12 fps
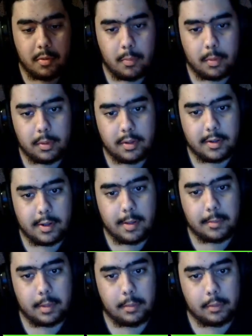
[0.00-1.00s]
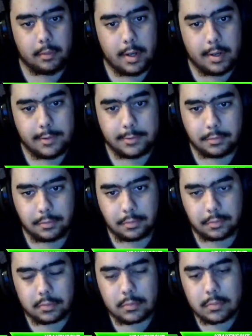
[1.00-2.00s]
when the time comes for that.
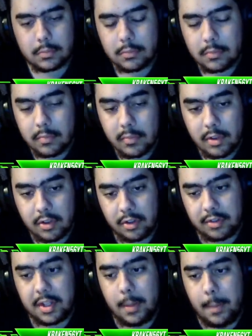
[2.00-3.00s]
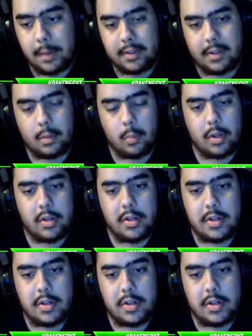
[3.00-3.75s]
So the thing about this one,